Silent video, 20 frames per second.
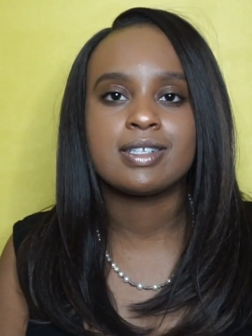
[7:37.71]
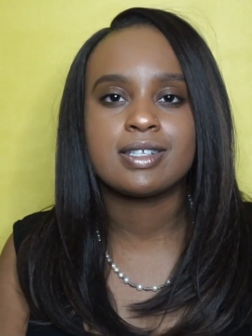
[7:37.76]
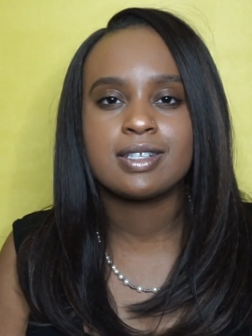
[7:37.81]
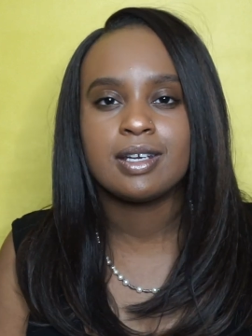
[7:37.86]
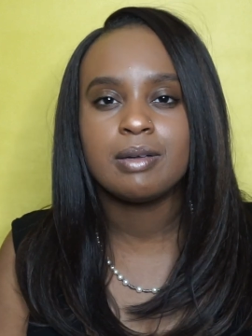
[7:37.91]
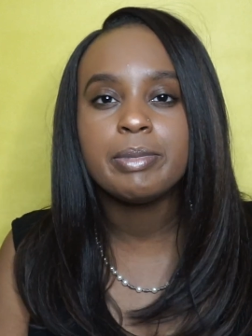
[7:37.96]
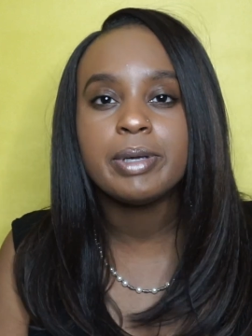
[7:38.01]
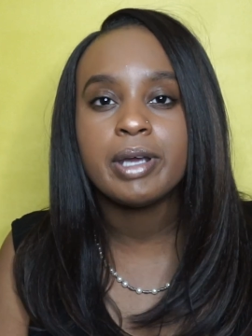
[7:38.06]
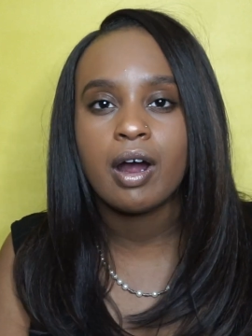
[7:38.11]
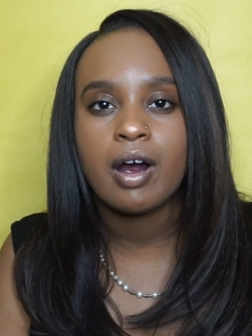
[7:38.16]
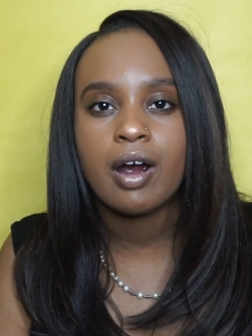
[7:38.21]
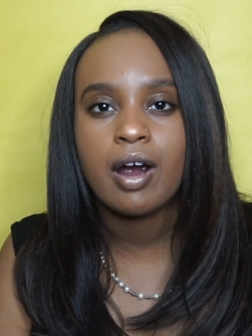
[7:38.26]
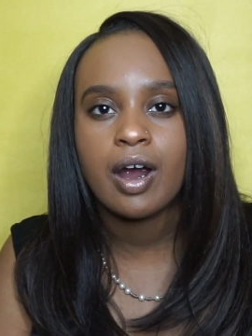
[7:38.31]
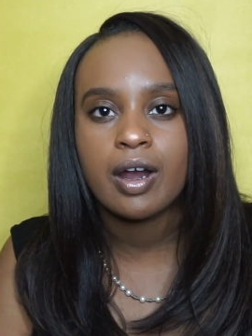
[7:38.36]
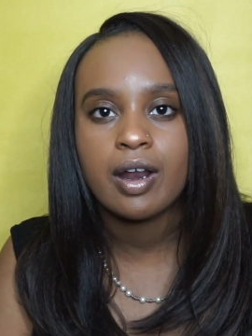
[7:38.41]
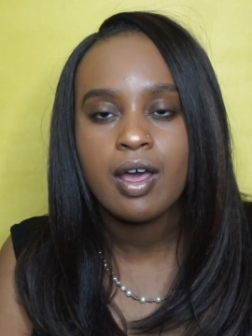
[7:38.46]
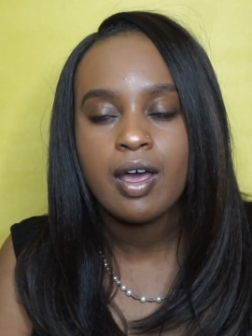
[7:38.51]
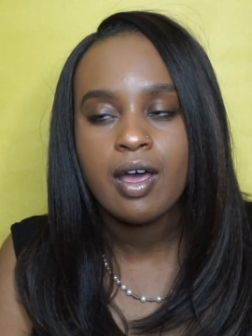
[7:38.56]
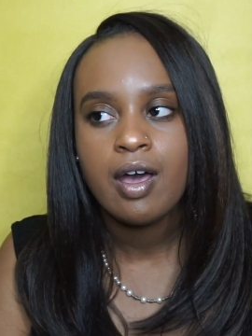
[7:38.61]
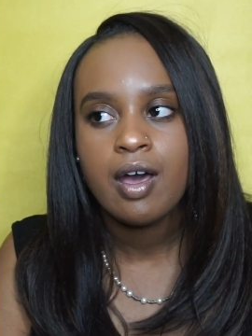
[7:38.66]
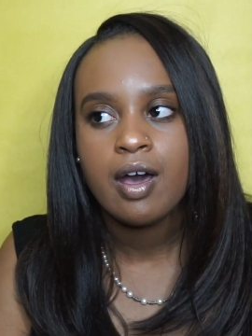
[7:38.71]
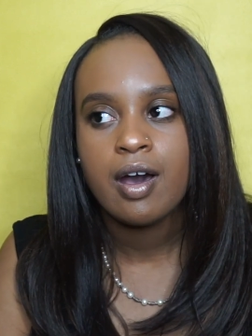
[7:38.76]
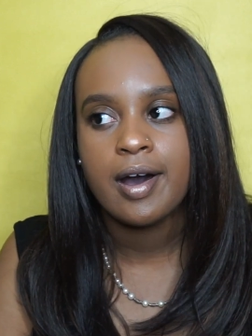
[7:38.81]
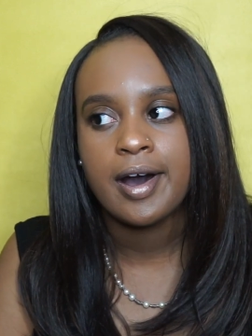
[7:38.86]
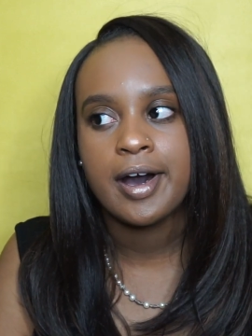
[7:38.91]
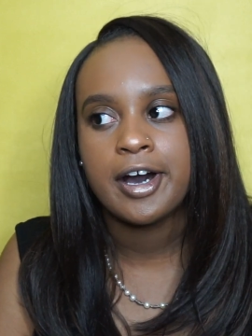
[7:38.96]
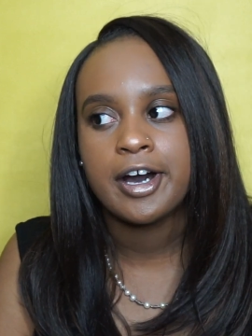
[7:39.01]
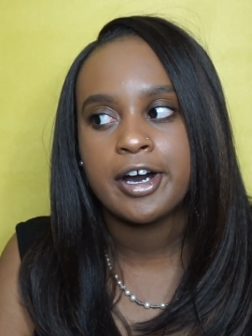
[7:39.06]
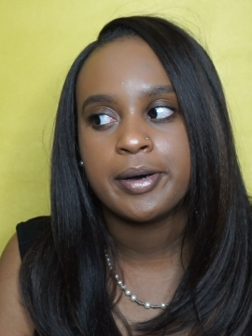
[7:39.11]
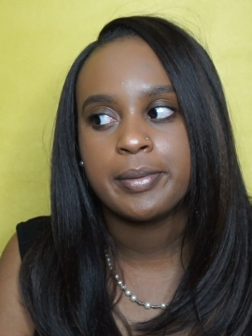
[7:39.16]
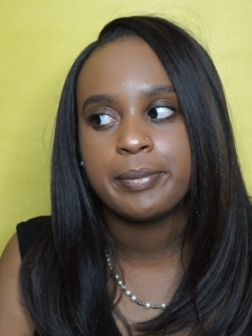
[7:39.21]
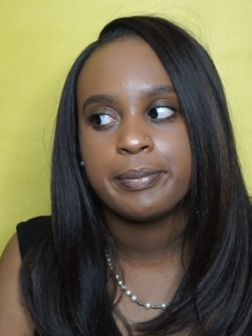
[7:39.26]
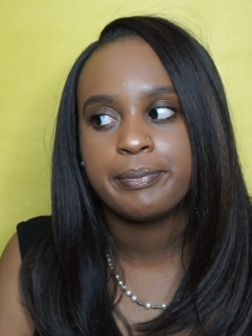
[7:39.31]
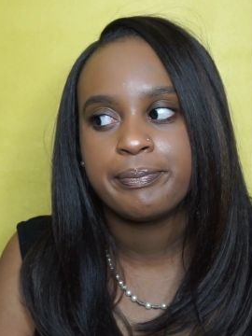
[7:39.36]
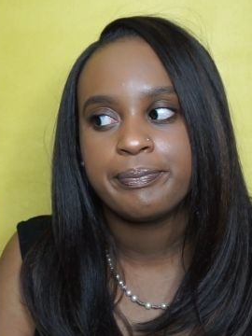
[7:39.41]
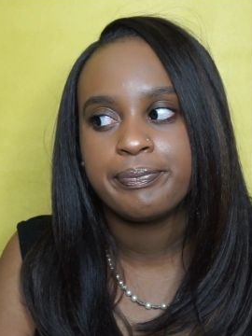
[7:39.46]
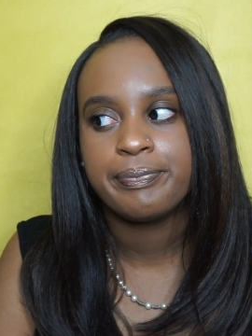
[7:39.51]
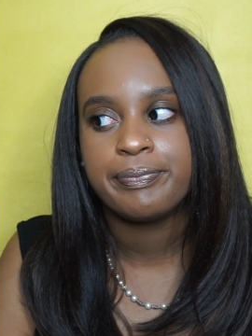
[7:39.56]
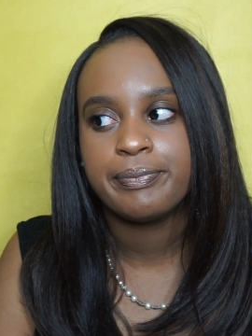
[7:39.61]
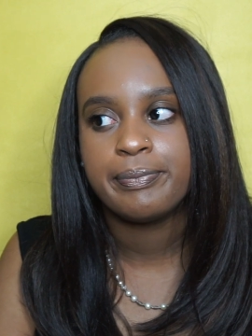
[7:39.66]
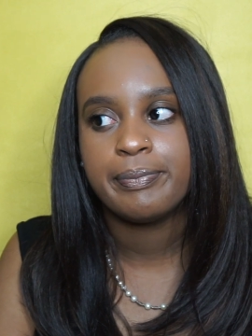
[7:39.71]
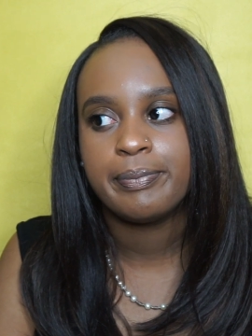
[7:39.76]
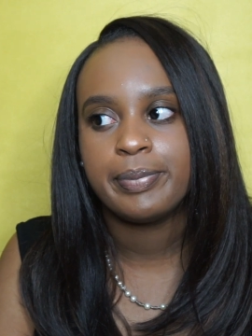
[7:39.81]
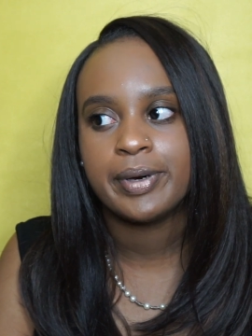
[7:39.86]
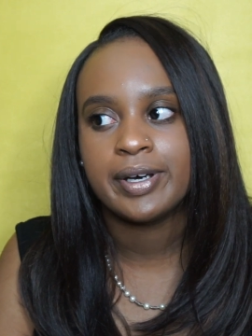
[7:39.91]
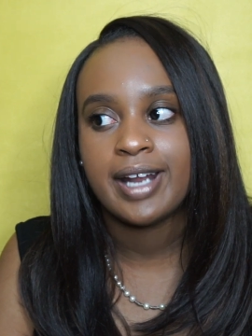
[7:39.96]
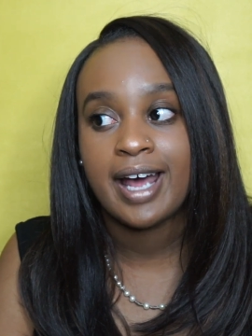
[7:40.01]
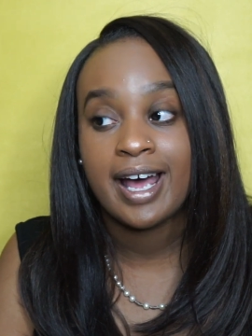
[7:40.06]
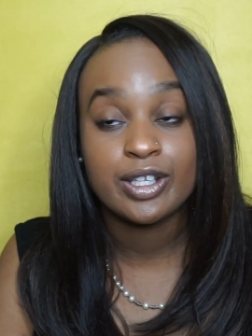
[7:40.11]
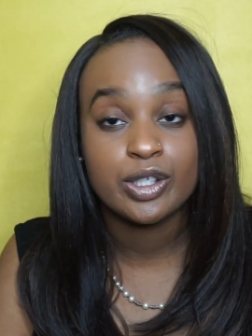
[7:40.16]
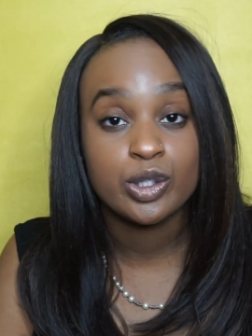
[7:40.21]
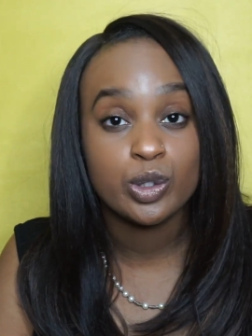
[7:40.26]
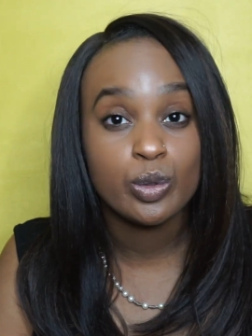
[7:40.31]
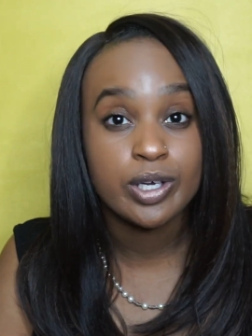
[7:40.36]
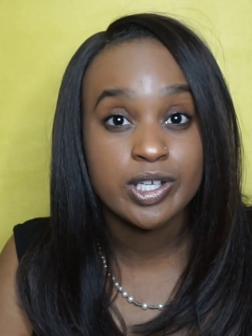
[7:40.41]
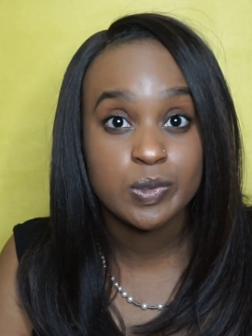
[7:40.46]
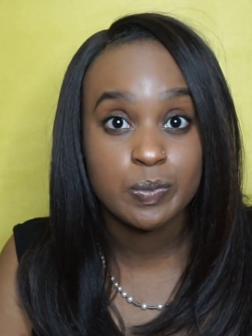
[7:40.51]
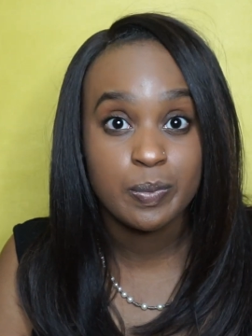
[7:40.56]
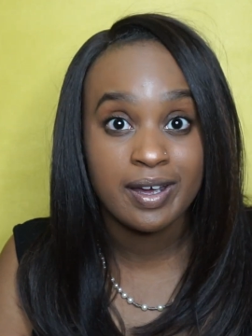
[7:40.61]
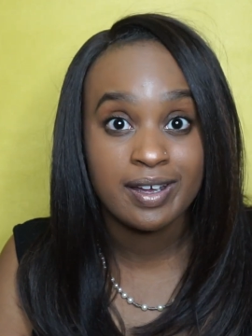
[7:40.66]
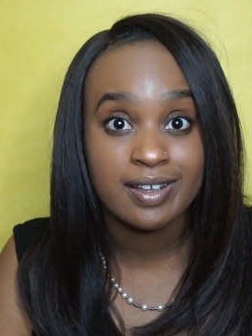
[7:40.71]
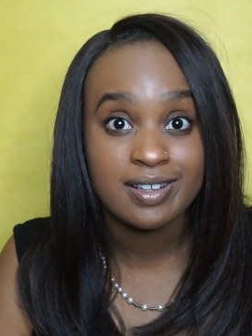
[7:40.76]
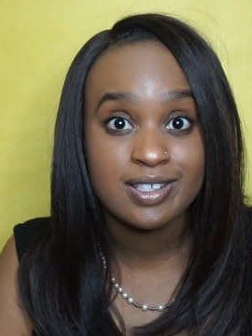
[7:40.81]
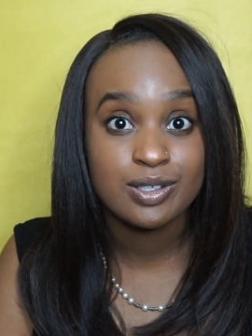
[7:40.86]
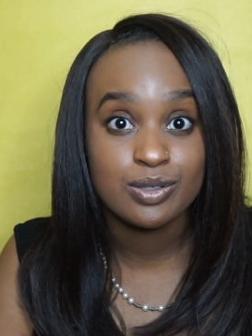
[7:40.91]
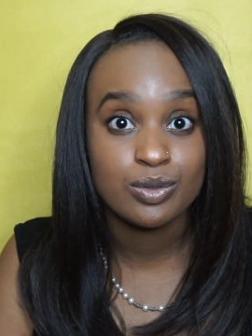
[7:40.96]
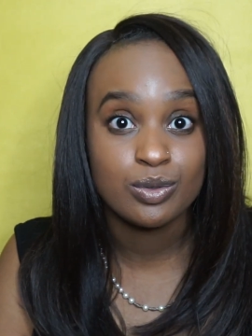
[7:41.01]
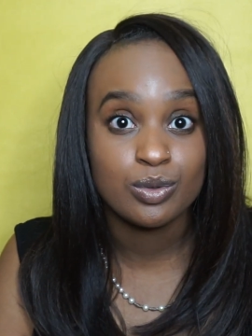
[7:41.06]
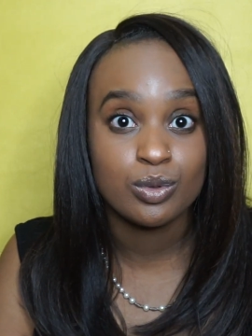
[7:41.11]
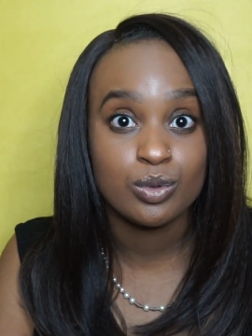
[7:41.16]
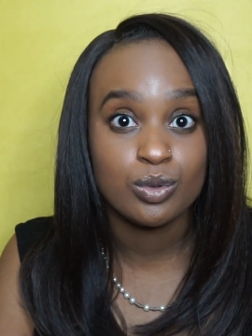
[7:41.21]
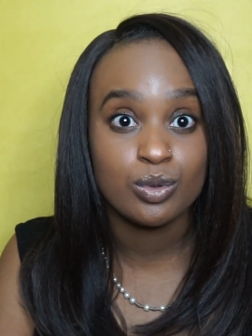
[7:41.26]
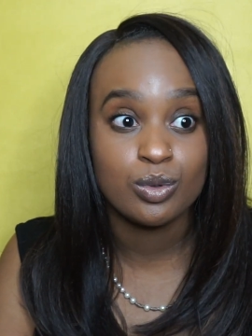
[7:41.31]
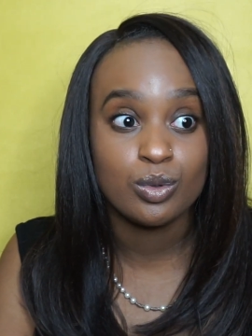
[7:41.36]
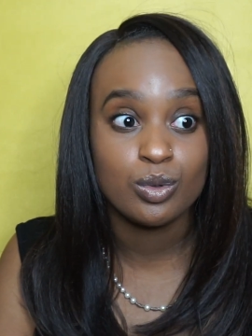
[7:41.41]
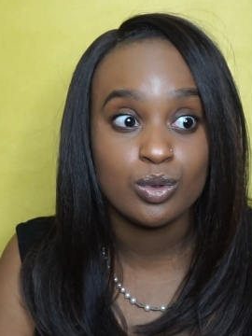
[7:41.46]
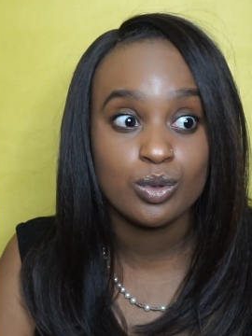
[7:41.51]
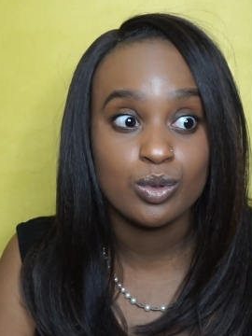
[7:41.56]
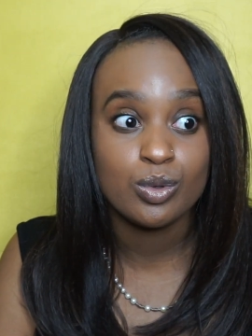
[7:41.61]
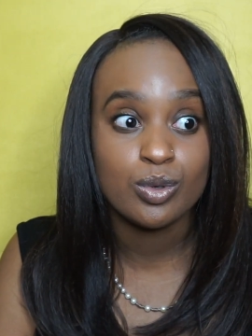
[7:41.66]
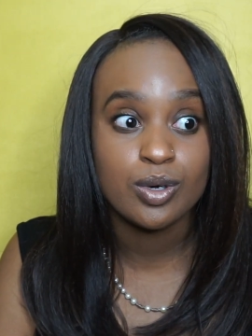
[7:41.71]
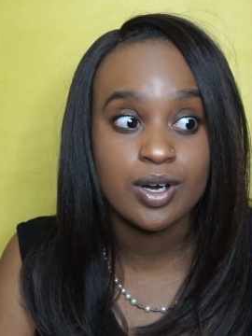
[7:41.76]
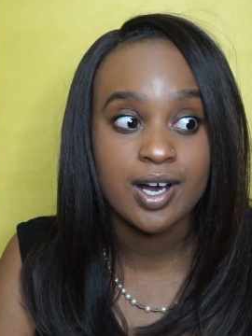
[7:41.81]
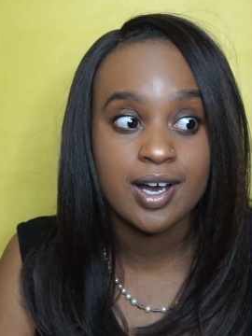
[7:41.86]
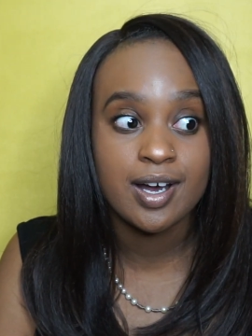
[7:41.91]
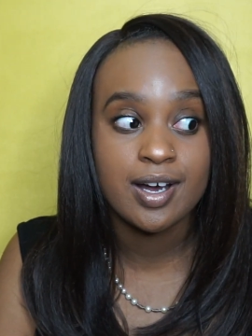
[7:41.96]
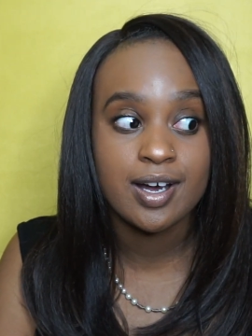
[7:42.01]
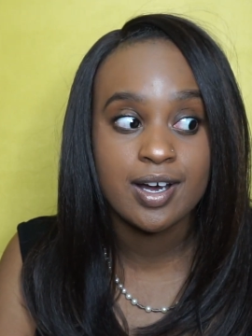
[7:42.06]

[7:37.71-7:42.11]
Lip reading: It's gonna be hard, but I do expect to